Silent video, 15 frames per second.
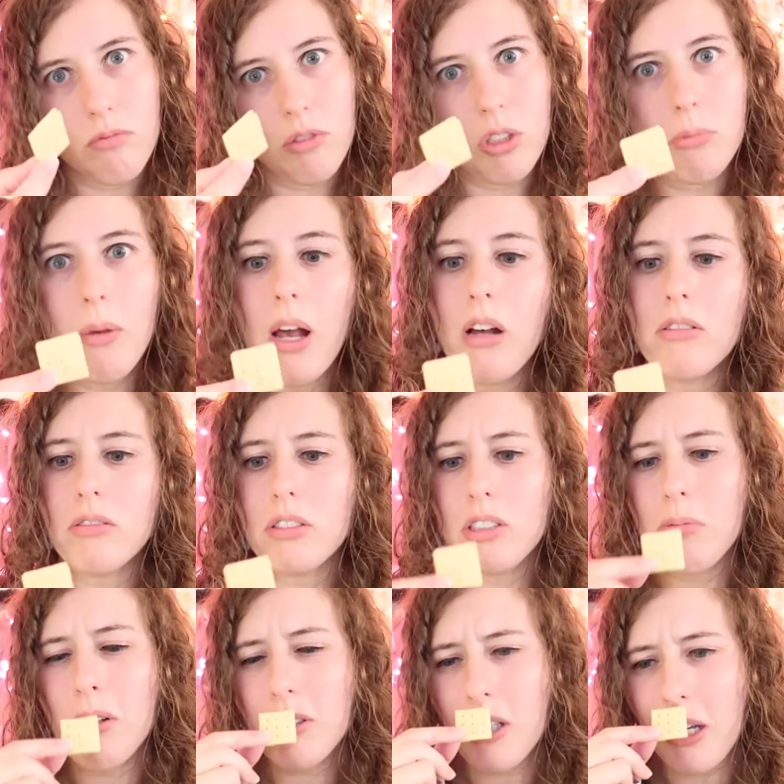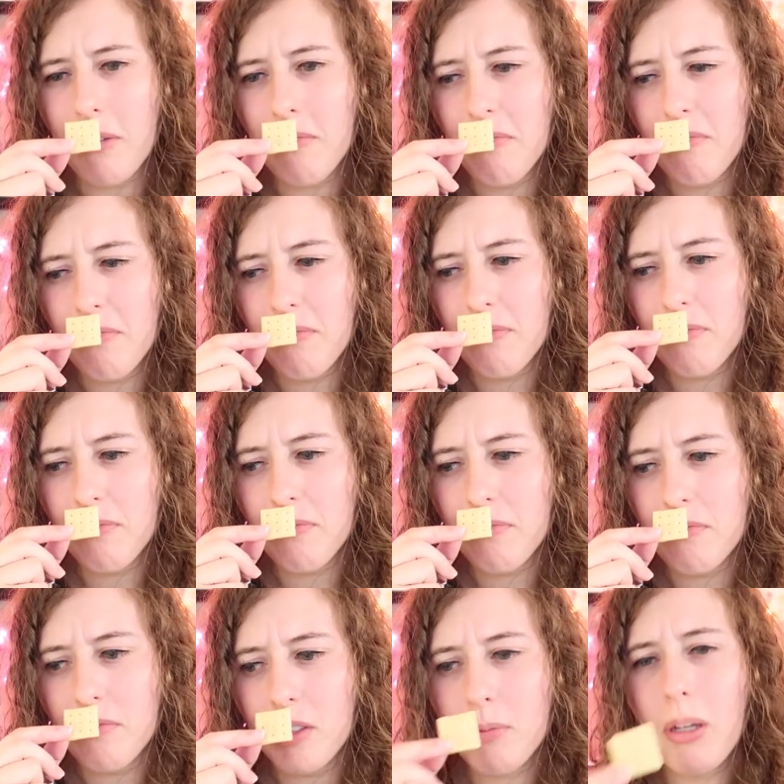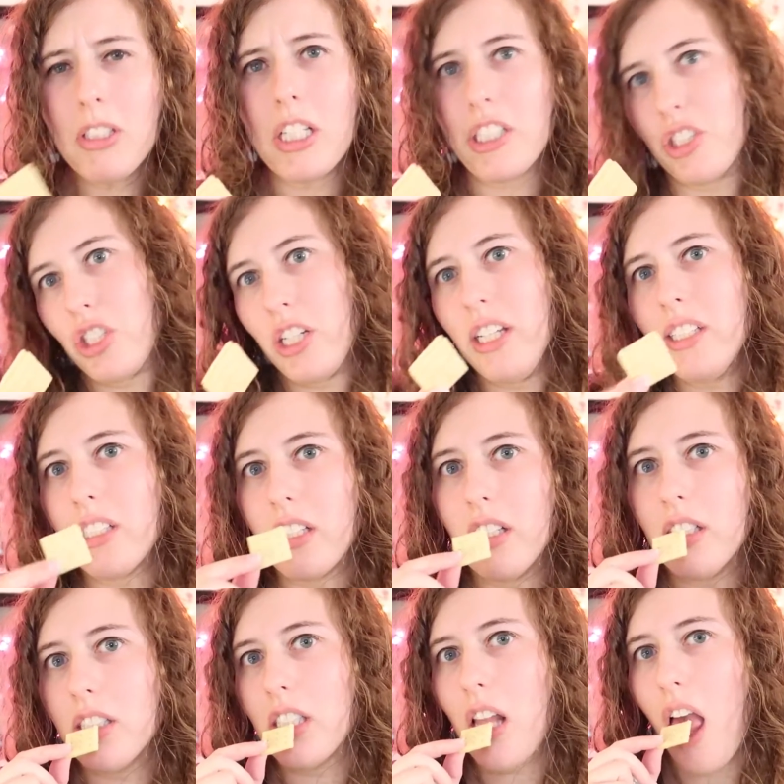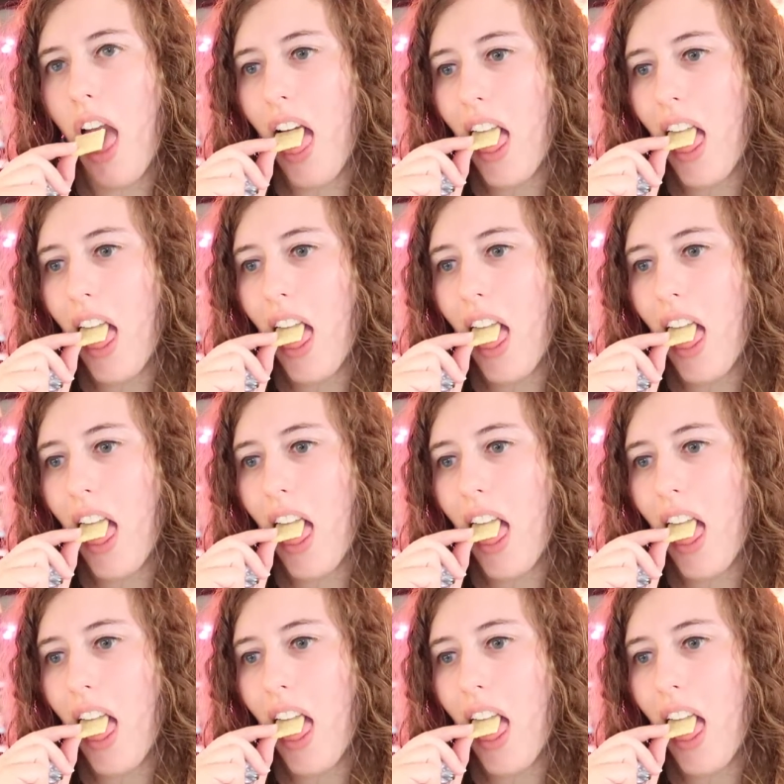Smell, smells like, smells like Cheez-Its.